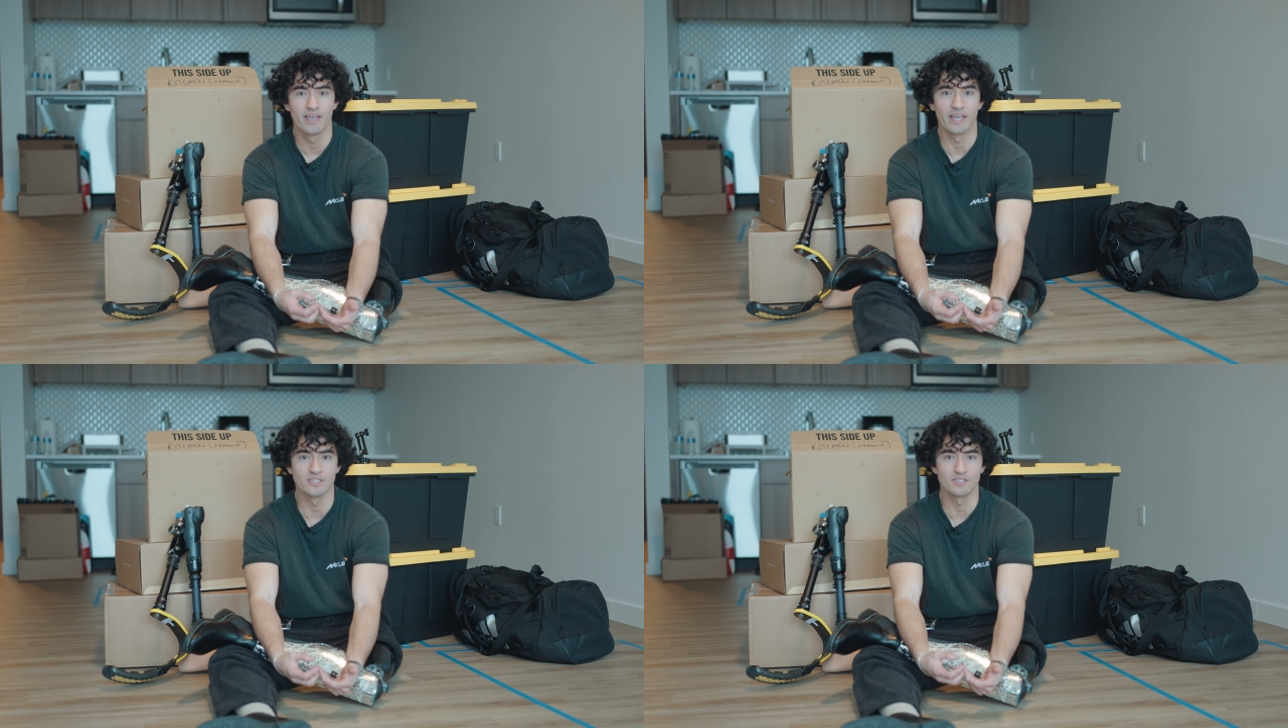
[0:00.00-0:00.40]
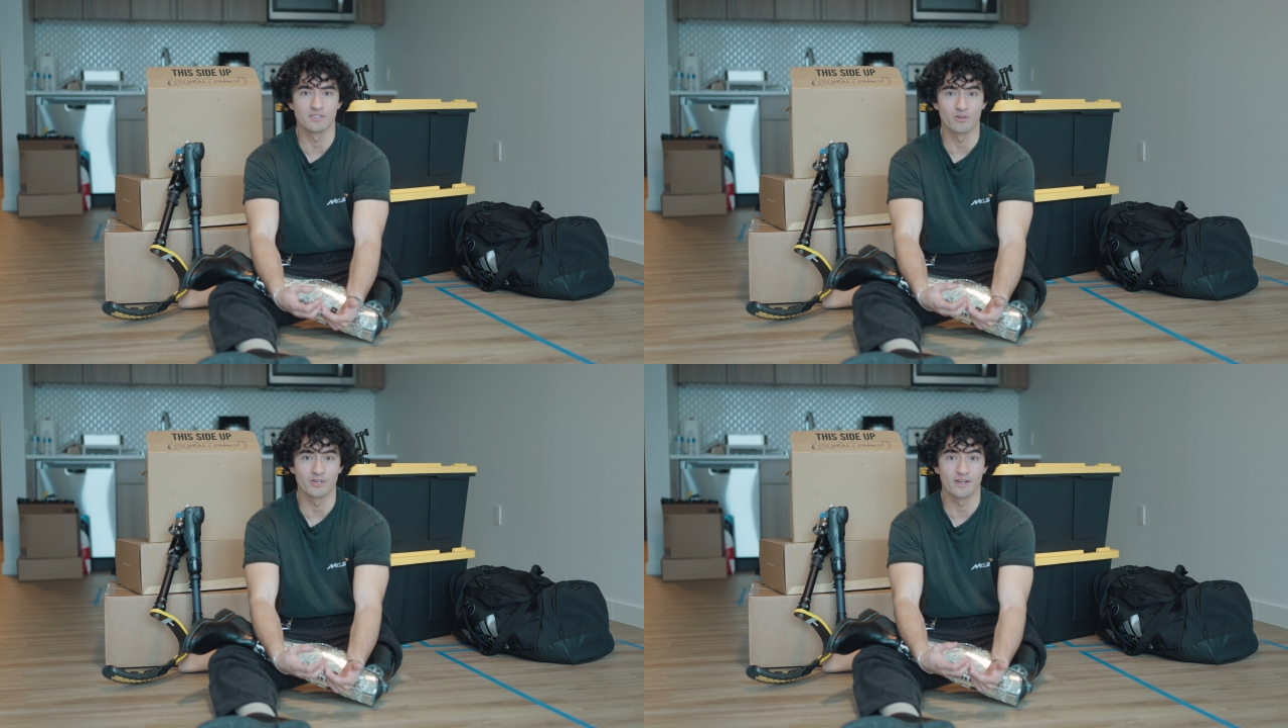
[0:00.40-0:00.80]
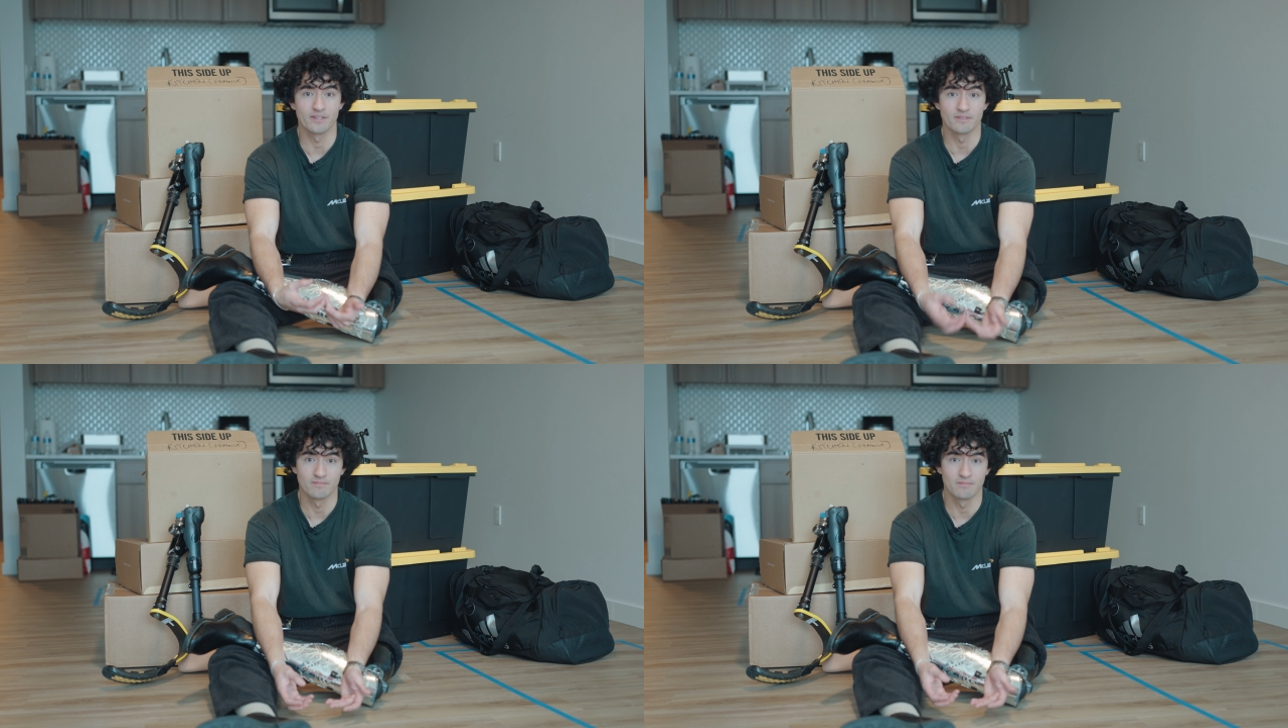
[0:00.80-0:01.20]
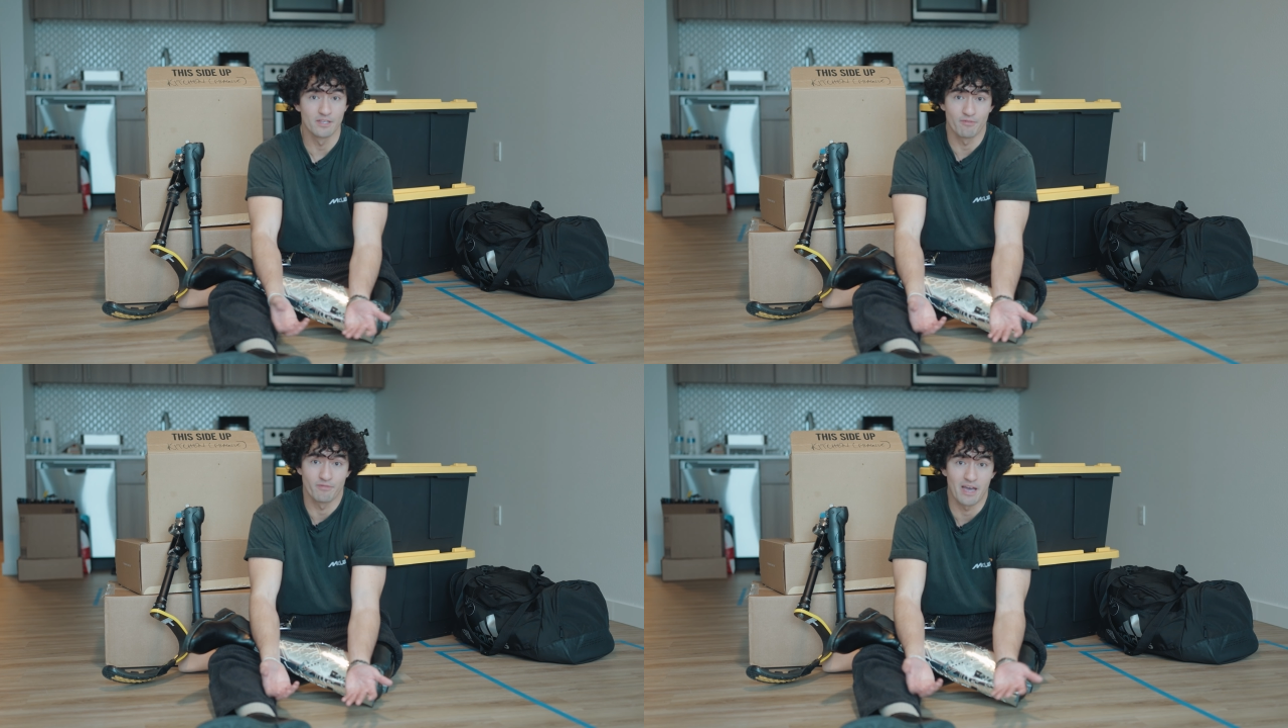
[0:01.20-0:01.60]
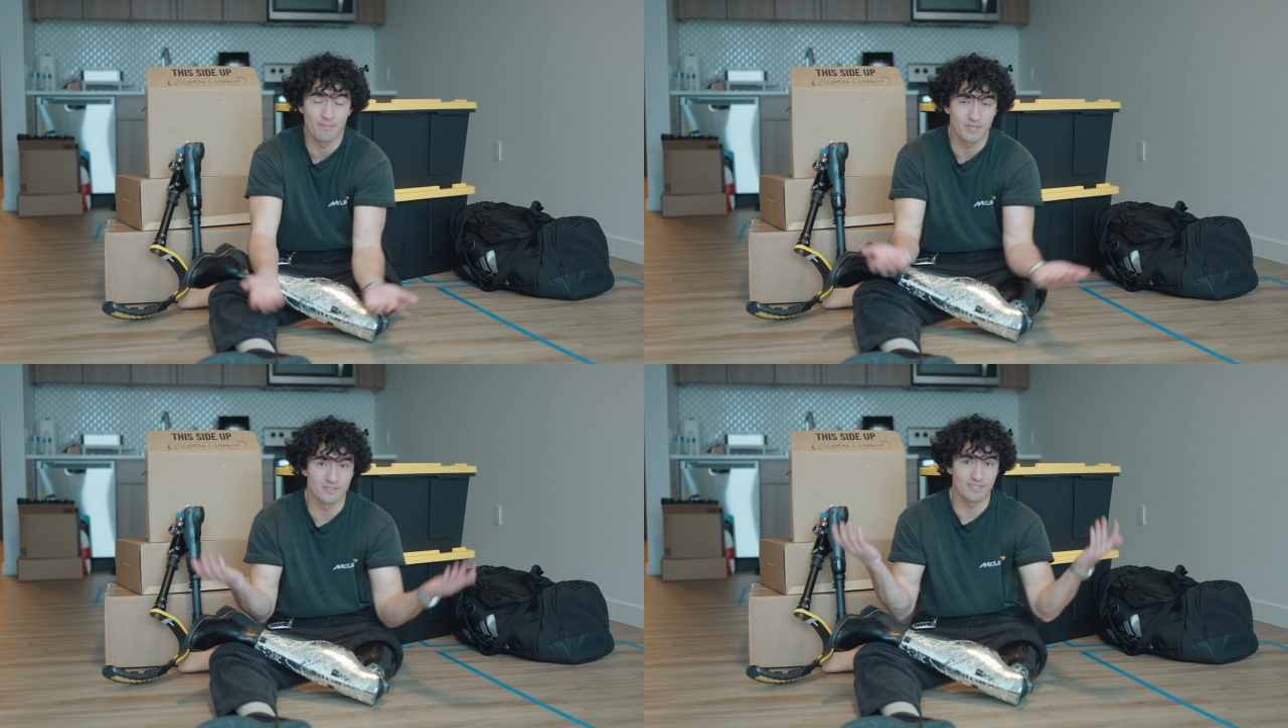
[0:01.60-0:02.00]
and just learn how to live with that
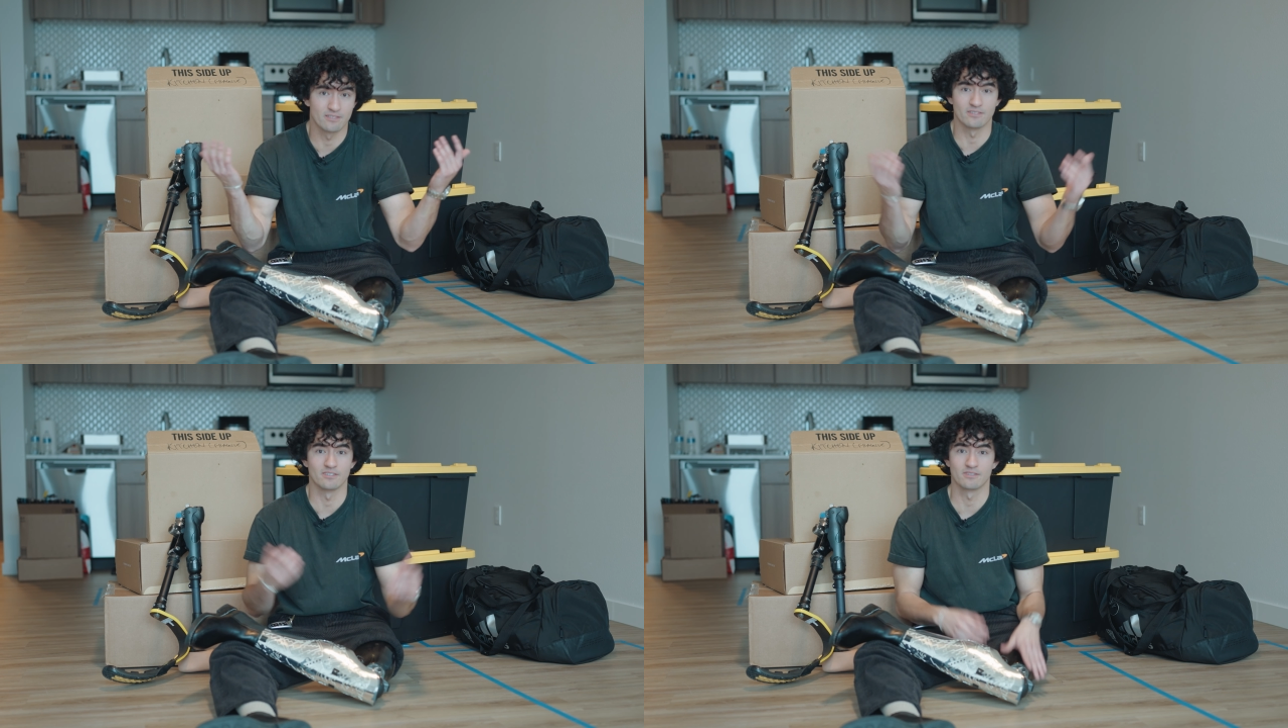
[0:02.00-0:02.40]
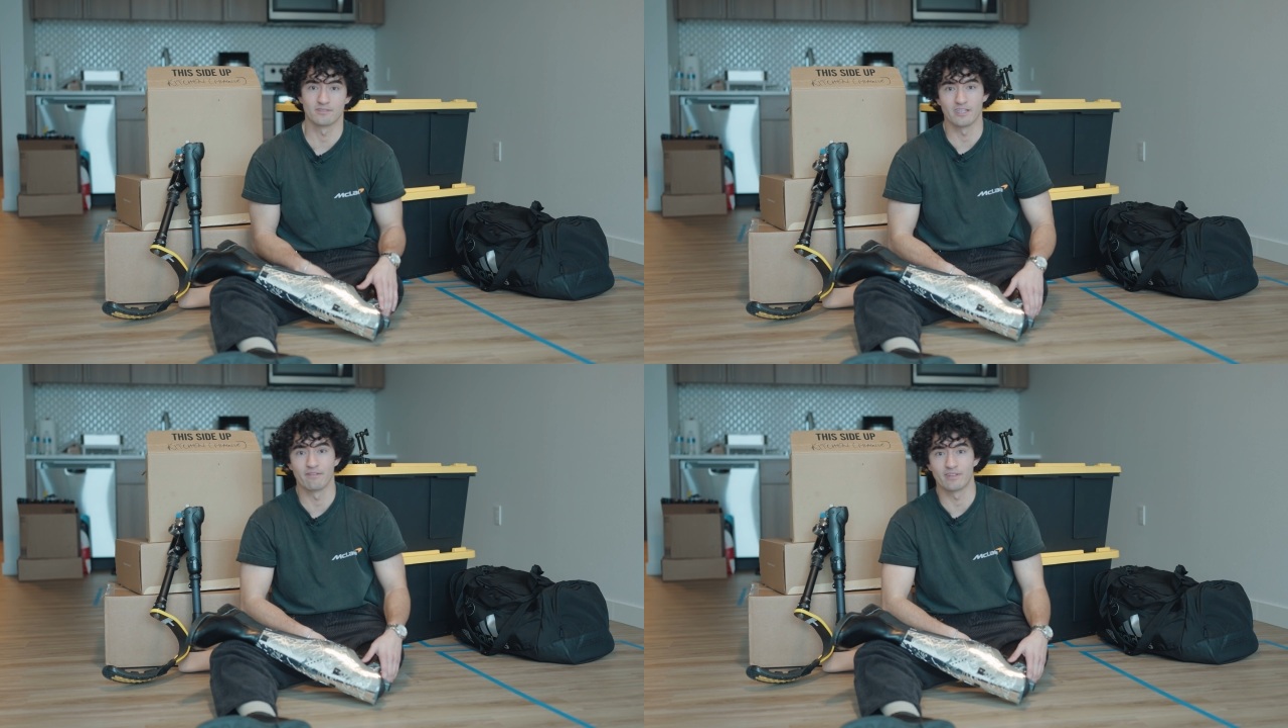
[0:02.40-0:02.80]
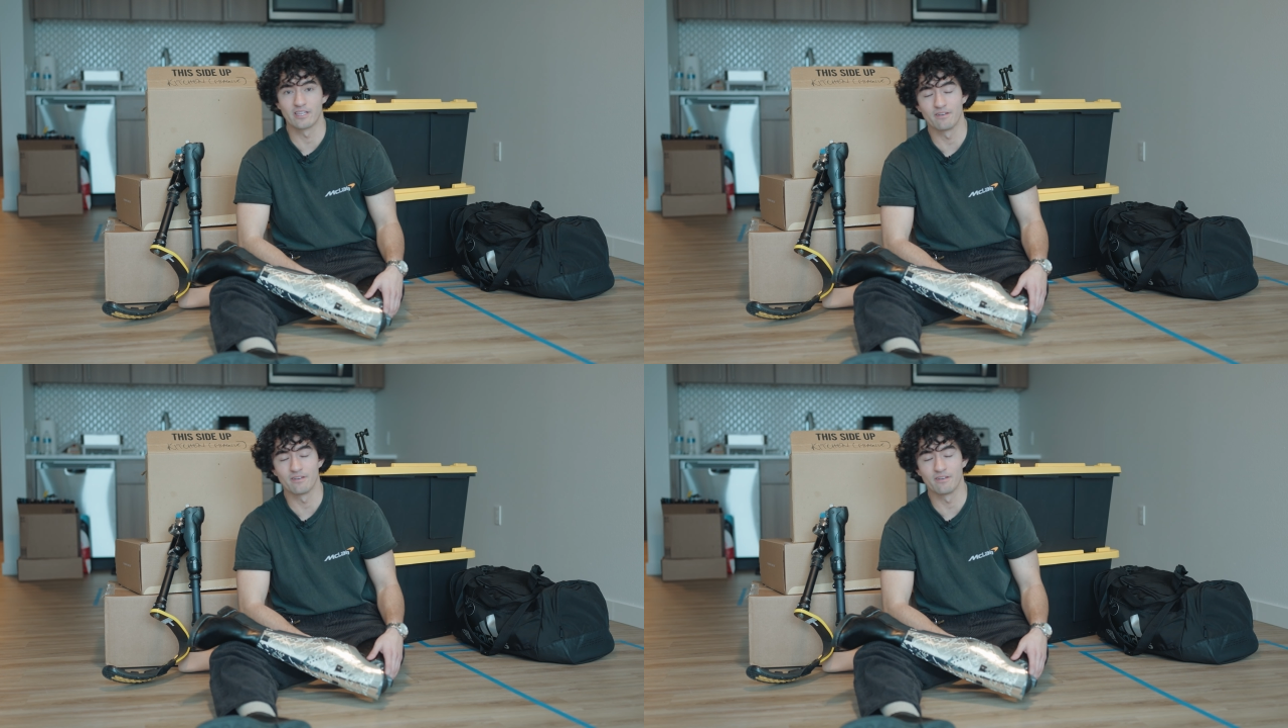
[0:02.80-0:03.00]
because that's just the life that I